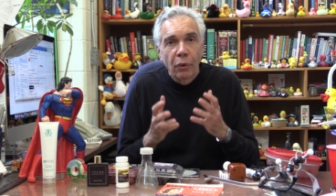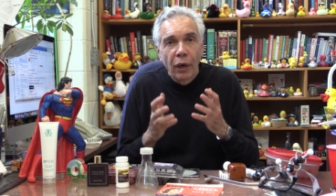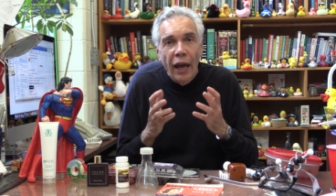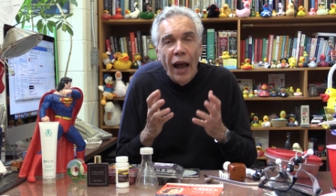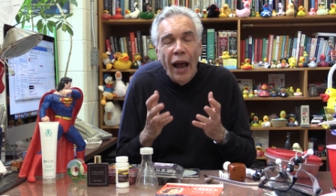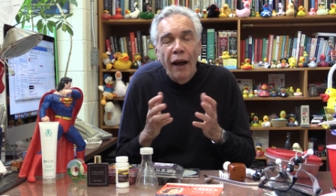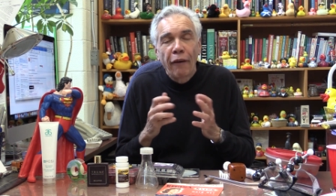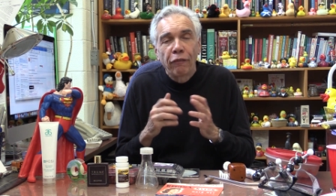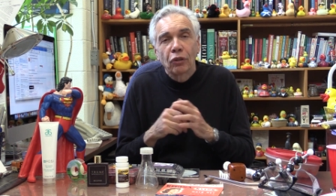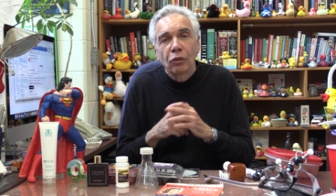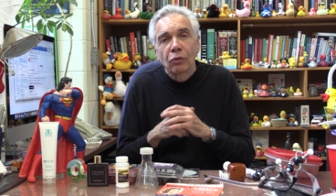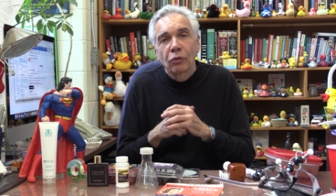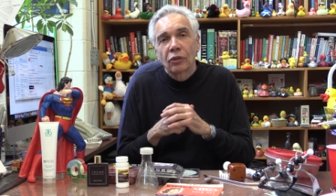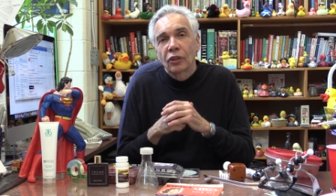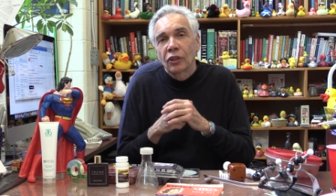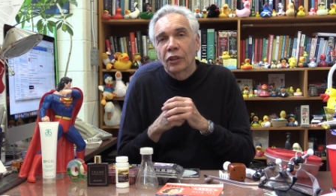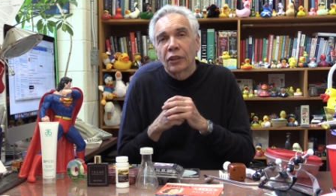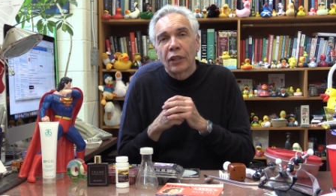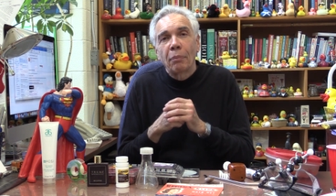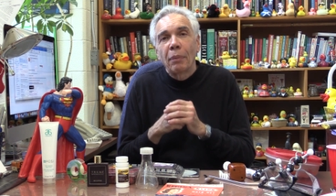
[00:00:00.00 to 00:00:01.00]
We have to
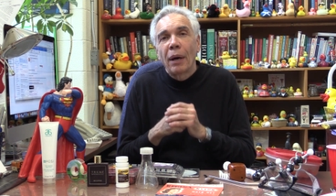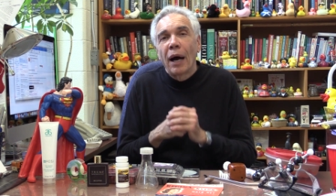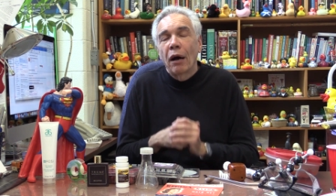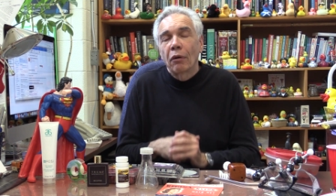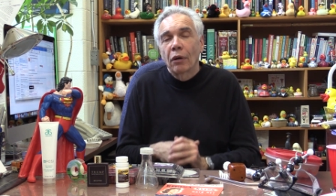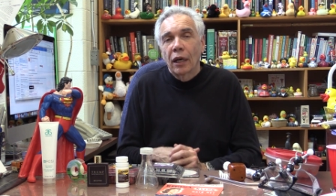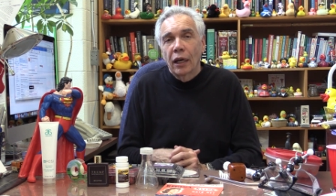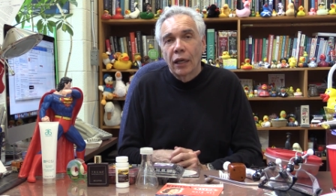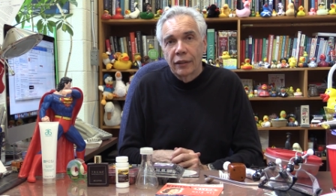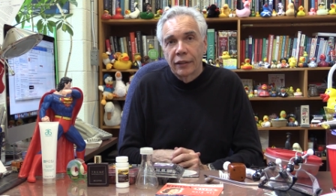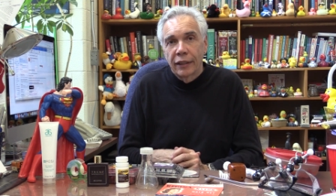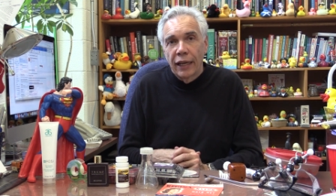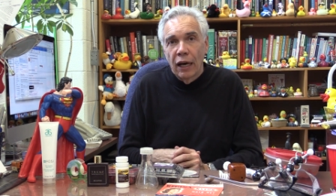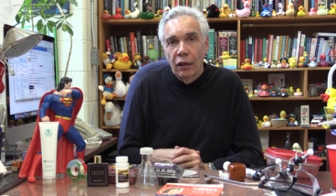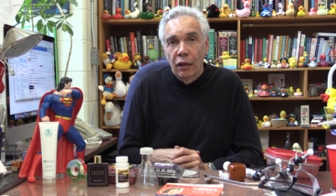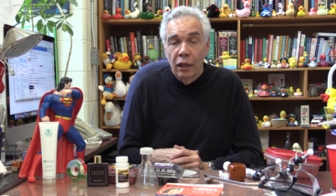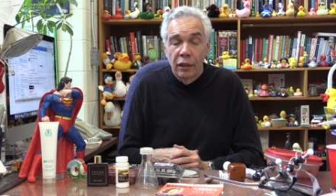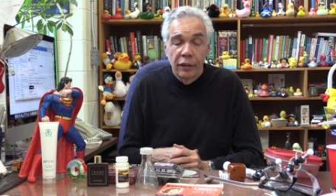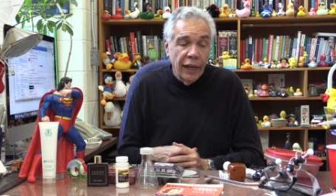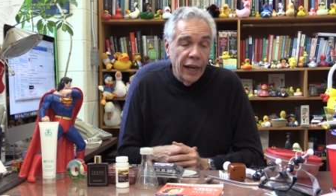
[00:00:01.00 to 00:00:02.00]
somehow cut
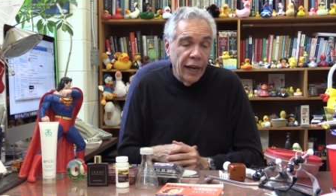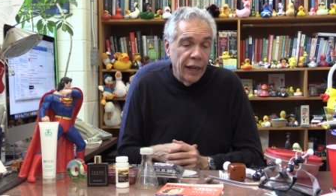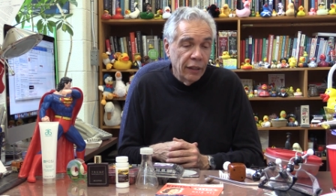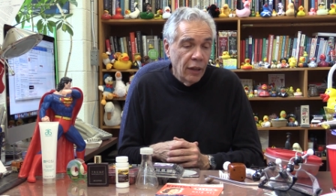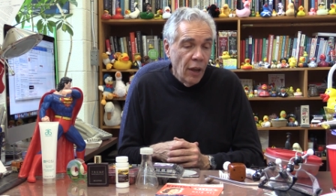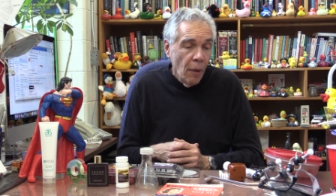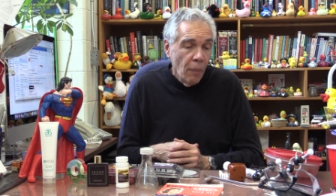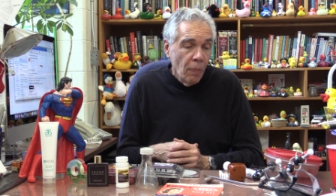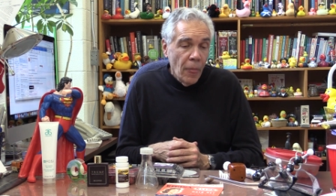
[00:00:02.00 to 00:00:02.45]
down on that.